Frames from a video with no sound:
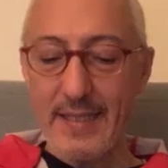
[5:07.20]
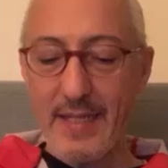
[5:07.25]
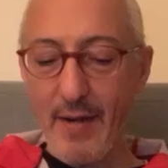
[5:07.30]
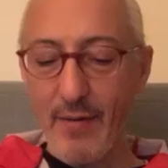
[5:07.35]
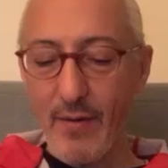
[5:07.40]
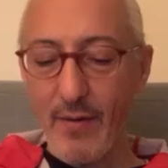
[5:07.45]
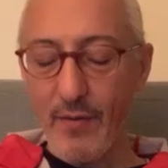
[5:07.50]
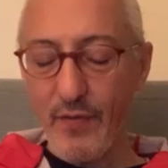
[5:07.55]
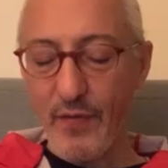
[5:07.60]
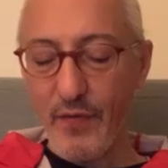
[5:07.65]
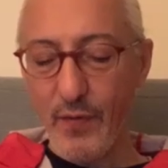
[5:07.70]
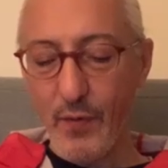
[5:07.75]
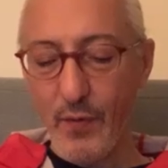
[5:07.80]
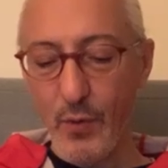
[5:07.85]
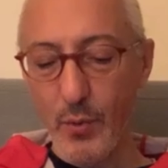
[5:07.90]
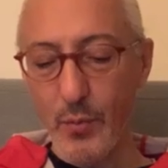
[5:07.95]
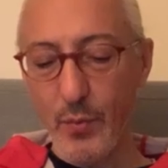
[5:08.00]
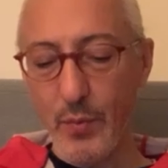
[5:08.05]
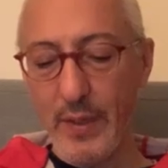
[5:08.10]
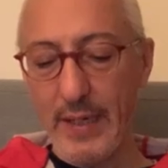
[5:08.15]
there a
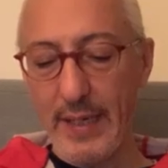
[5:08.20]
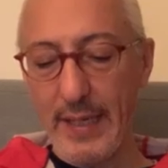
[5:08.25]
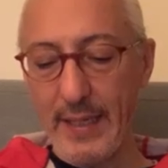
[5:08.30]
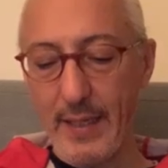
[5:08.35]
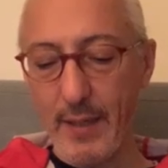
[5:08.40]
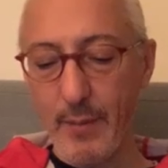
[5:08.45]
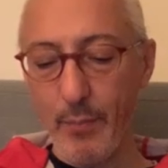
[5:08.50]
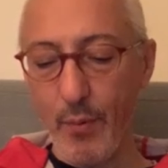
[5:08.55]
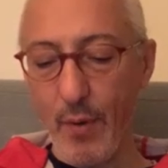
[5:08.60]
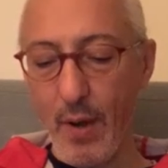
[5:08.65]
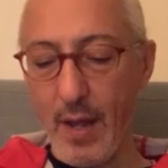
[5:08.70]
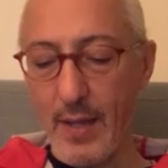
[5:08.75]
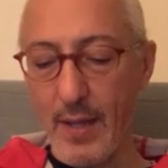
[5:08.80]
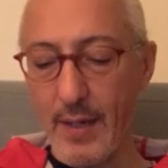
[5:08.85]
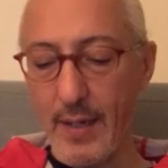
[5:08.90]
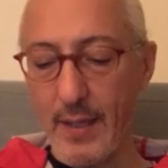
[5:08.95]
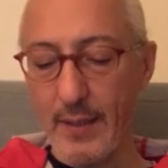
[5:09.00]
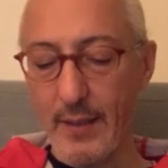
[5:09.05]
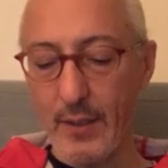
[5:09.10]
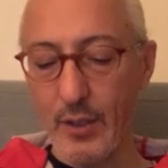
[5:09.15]
food related
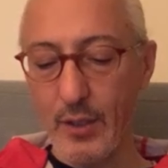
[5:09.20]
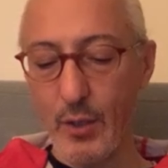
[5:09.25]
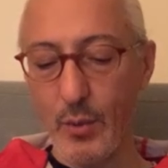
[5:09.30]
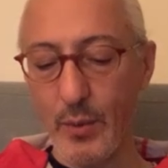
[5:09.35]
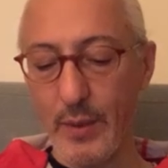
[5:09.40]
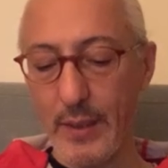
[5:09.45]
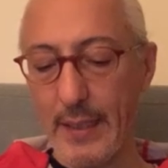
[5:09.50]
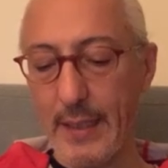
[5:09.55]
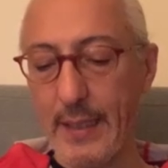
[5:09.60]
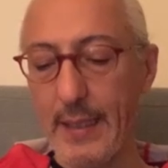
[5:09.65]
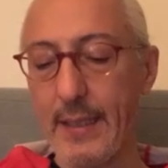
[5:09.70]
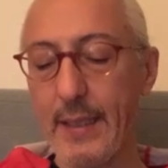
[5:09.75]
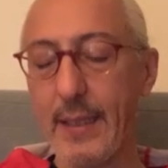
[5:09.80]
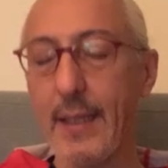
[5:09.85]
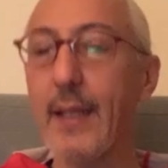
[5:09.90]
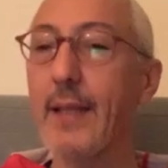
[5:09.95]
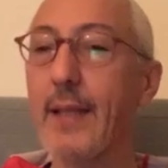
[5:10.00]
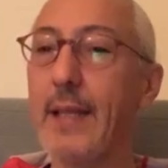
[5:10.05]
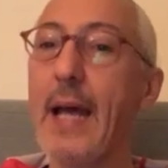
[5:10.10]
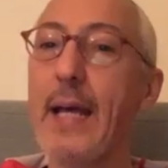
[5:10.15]
product you eat
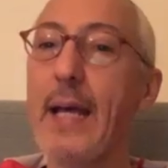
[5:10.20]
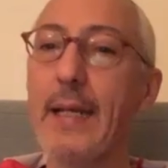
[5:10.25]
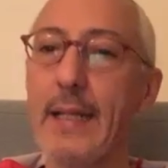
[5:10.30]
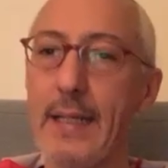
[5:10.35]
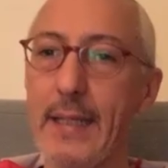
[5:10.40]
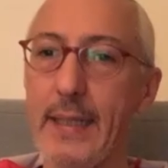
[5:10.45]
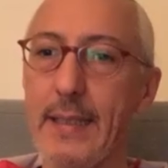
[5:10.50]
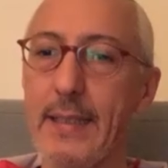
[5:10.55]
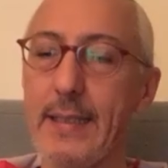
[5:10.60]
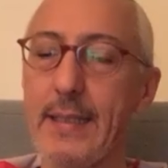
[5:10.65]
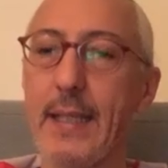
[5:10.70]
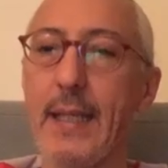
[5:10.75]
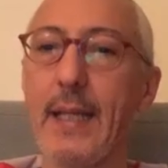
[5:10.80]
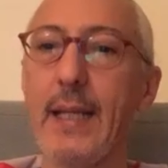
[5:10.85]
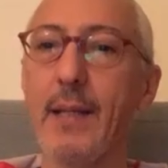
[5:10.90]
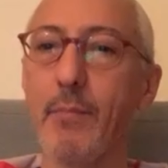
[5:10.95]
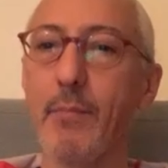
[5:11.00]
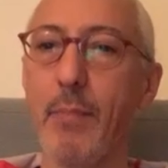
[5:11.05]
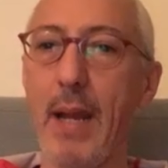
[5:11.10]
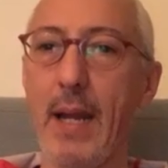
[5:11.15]
that is
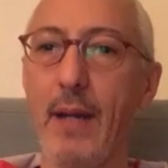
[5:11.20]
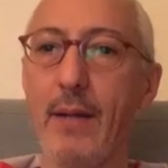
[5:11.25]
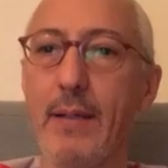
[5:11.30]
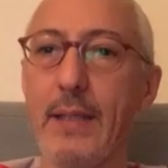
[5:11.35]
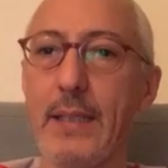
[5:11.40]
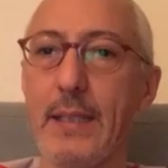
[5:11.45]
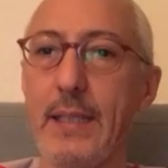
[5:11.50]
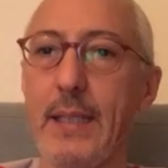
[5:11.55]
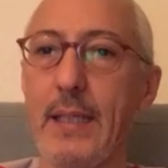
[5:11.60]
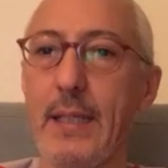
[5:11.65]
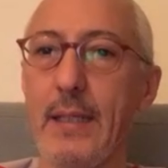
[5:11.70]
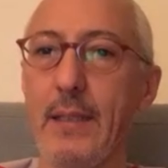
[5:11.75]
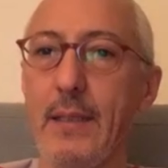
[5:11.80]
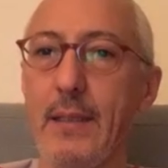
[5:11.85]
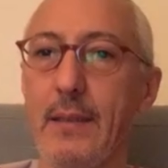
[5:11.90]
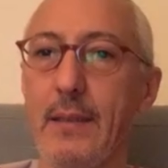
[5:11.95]
embarrassing?